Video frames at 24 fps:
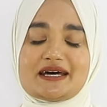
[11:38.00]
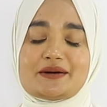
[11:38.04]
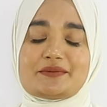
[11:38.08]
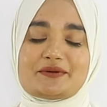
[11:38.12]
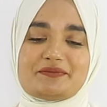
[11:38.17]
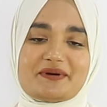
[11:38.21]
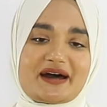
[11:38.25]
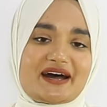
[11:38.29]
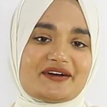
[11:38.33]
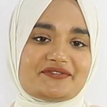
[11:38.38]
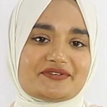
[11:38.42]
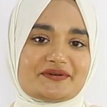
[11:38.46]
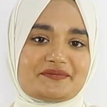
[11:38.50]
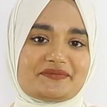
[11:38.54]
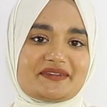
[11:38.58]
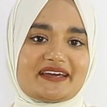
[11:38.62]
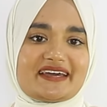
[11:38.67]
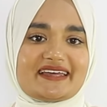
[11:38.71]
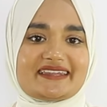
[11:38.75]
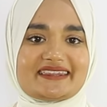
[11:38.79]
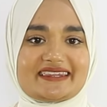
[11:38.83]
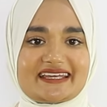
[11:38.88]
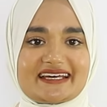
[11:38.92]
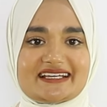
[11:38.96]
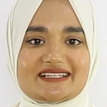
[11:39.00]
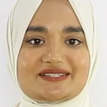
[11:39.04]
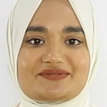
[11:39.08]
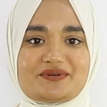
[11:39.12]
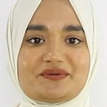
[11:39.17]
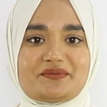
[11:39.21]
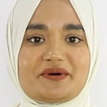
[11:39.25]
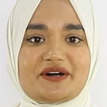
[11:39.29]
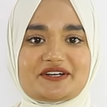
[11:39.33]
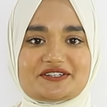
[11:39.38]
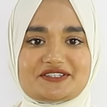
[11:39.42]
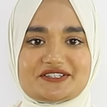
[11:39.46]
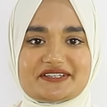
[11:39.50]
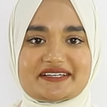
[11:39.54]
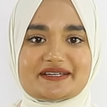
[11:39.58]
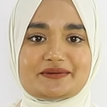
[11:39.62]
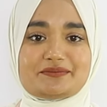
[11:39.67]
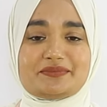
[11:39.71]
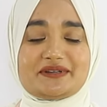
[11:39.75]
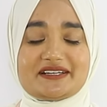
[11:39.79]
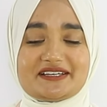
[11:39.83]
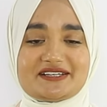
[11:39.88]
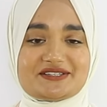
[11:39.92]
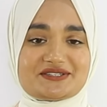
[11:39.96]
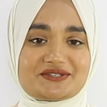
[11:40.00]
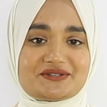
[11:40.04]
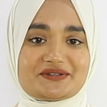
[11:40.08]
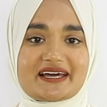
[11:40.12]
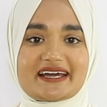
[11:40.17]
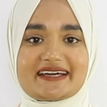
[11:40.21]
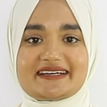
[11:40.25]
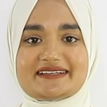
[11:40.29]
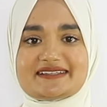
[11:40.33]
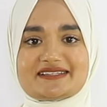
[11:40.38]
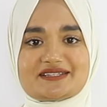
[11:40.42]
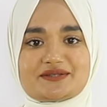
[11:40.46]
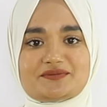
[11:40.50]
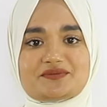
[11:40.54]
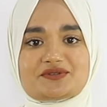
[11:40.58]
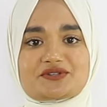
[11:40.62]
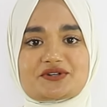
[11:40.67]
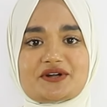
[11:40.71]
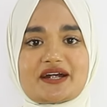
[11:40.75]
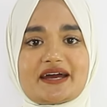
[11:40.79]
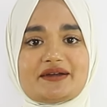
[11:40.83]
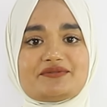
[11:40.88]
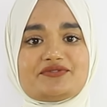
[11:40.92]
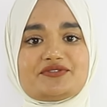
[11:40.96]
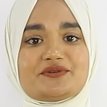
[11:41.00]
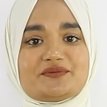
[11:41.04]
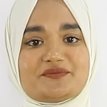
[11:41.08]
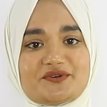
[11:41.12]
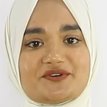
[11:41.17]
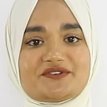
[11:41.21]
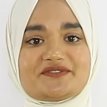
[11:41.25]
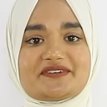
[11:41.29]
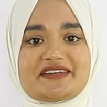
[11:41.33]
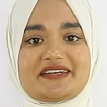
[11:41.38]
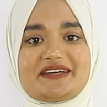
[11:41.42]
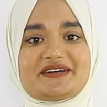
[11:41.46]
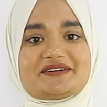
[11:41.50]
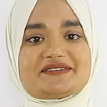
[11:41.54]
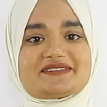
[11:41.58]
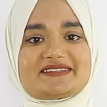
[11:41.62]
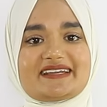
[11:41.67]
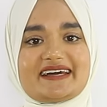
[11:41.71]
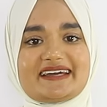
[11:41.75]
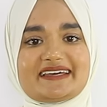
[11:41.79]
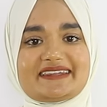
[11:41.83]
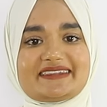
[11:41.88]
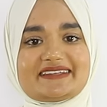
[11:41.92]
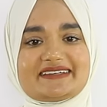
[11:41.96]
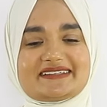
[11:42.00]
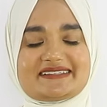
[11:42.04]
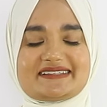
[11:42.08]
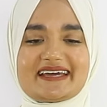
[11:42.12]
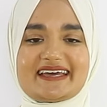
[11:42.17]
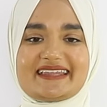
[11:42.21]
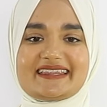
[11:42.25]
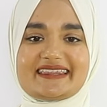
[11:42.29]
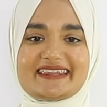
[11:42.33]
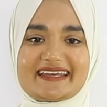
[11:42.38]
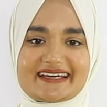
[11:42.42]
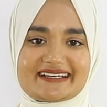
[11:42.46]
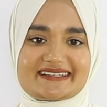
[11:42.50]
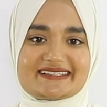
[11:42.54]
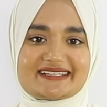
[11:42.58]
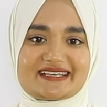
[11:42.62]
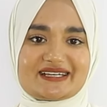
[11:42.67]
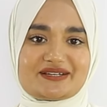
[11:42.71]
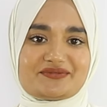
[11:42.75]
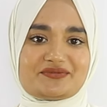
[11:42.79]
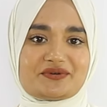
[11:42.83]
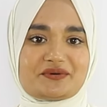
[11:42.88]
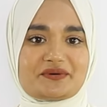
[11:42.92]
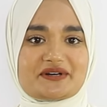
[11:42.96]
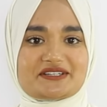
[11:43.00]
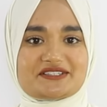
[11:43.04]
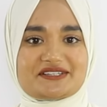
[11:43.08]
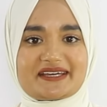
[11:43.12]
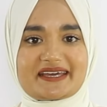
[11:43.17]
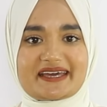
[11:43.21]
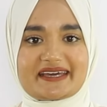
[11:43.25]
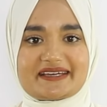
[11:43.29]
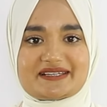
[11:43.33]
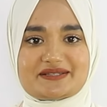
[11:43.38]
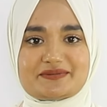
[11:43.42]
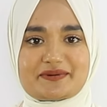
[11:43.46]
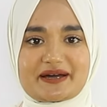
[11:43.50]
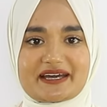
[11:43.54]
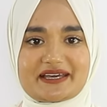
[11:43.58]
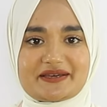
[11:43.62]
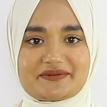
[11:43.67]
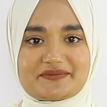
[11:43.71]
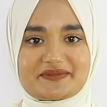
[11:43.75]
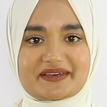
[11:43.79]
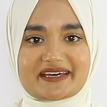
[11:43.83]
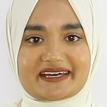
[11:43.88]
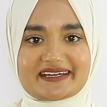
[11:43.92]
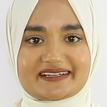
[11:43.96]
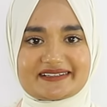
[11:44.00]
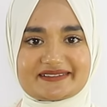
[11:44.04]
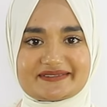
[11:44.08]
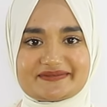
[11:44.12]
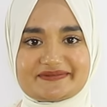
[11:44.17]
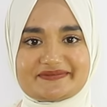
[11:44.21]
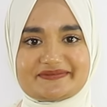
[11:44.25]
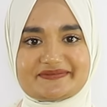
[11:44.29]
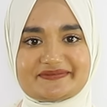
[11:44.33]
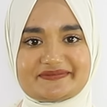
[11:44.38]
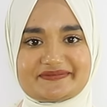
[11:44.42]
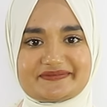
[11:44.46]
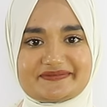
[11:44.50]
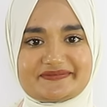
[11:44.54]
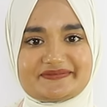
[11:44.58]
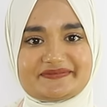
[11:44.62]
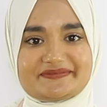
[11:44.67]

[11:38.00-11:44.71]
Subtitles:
But apart from that, thanks for watching. Please do like and subscribe for more videos like this, and thanks again for watching Cakes by MK.